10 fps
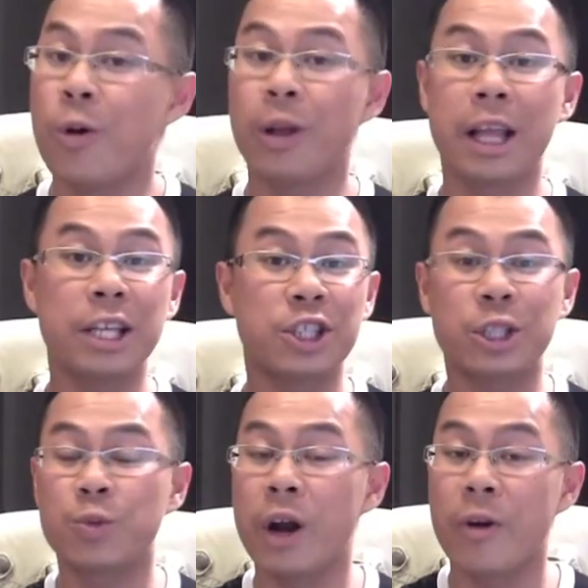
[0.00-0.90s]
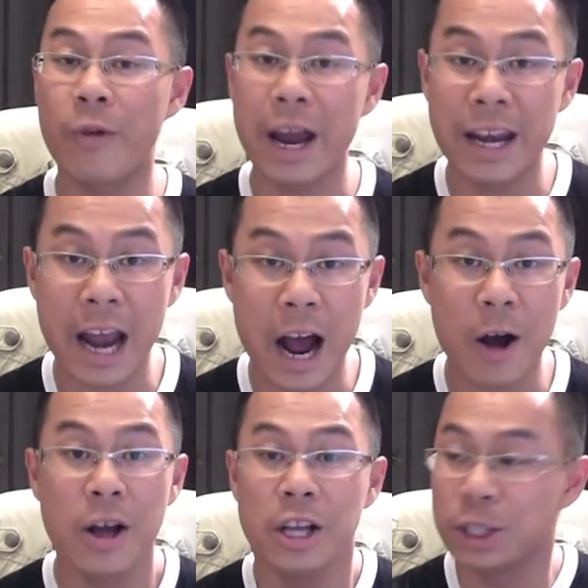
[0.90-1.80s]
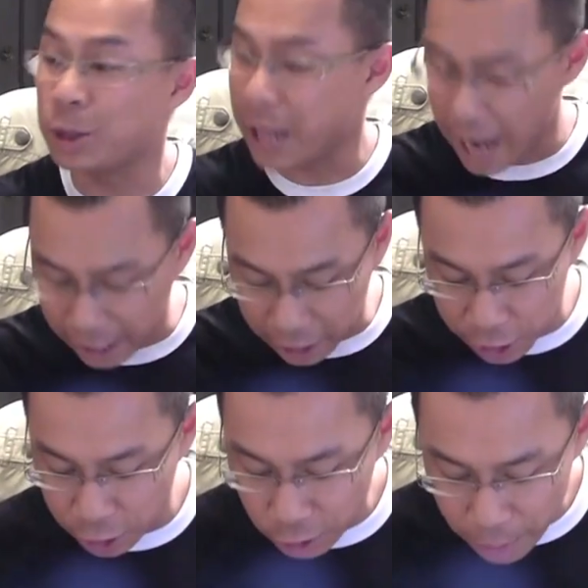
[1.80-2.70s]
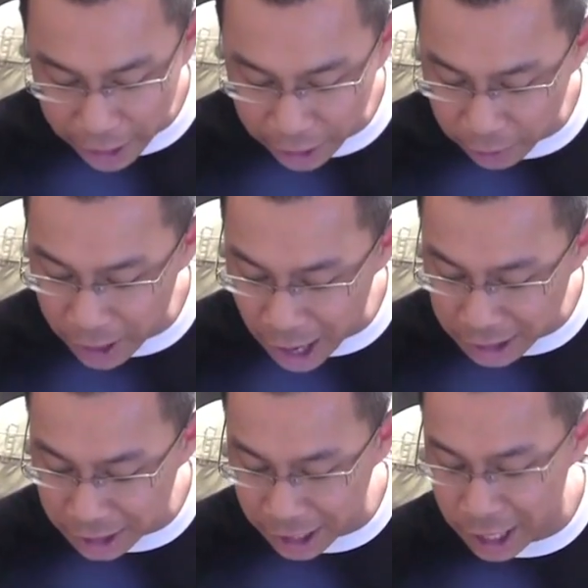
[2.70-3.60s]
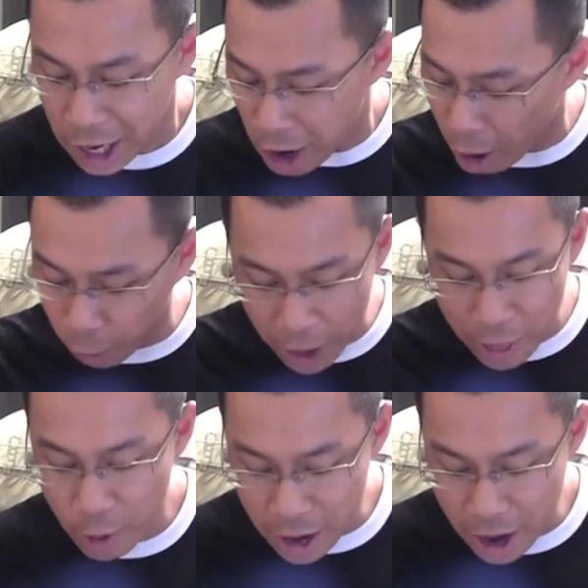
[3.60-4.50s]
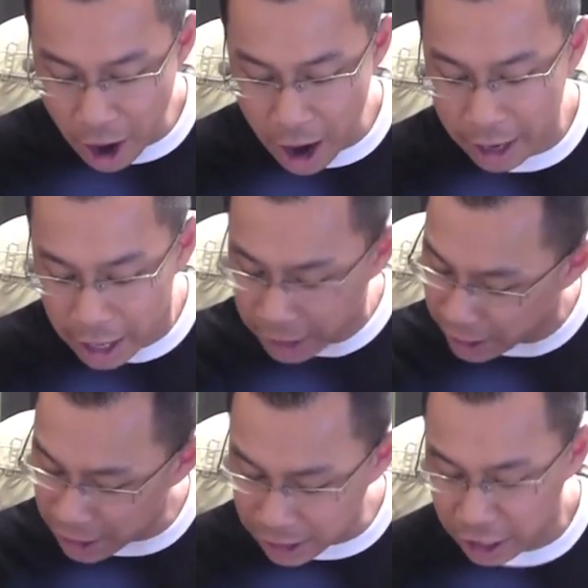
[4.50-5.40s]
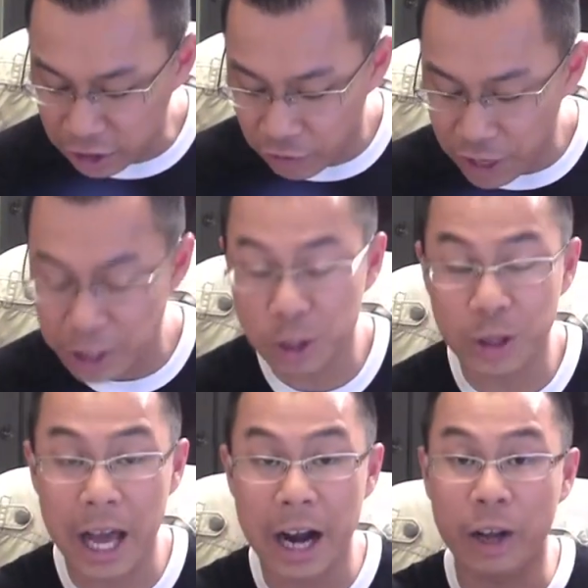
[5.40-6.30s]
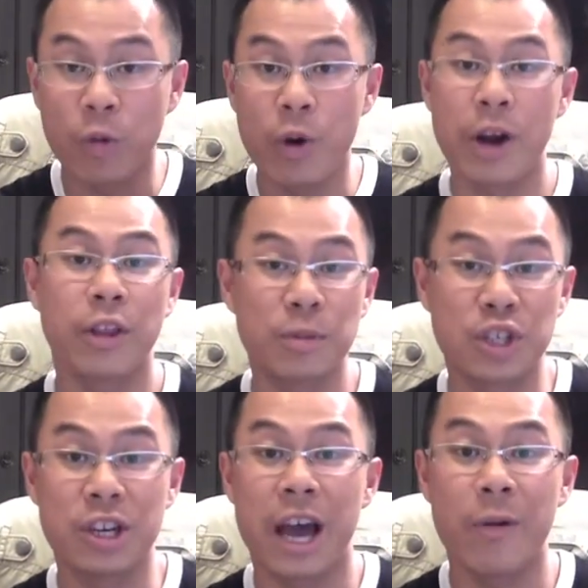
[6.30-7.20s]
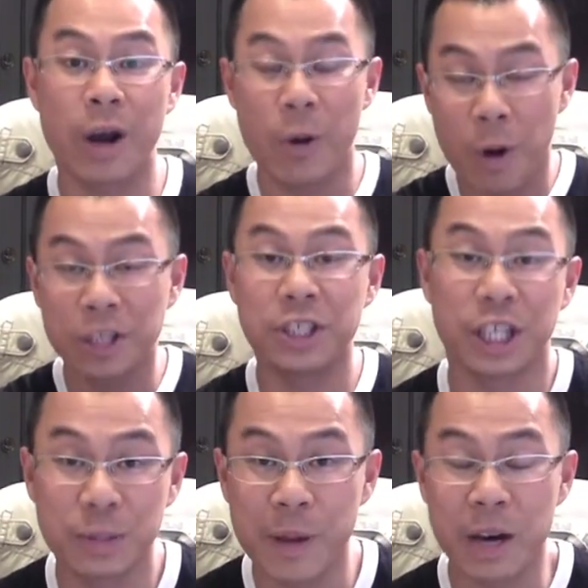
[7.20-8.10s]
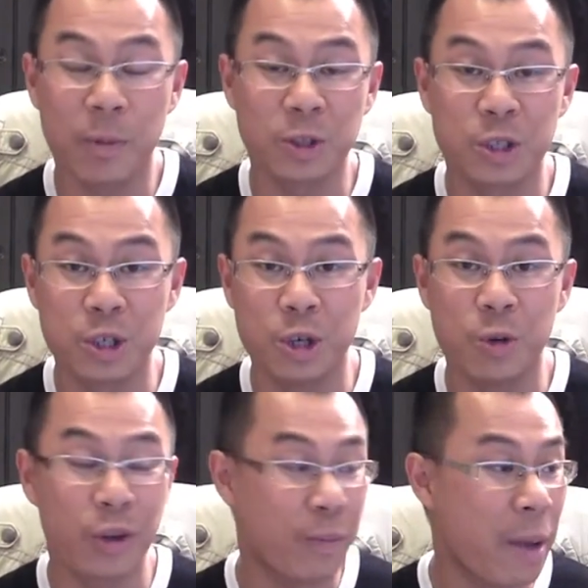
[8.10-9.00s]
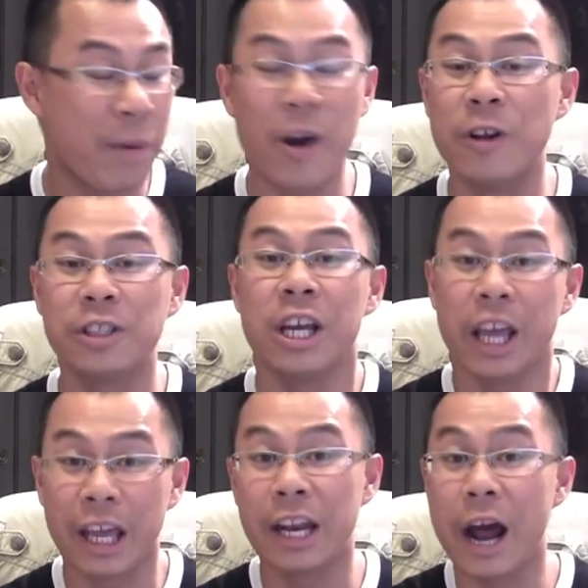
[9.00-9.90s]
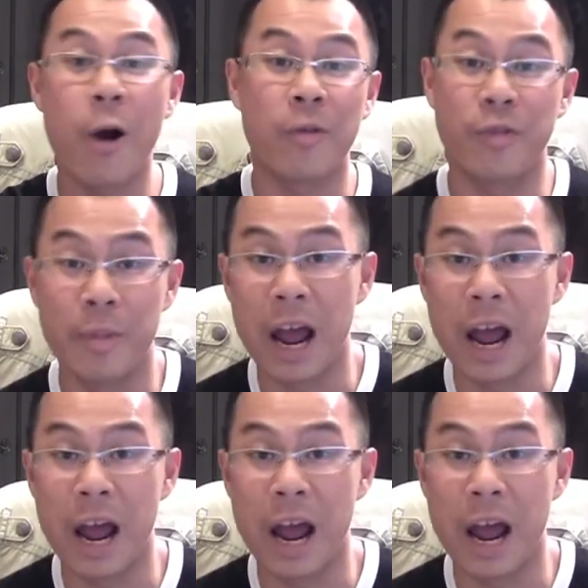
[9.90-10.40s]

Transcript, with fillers: You know what, let's just wear it right now so that I can cure my curiosity on whether or not these things fit so that I can wear them tonight when I watch The Expendables 2 with my parents in an hour from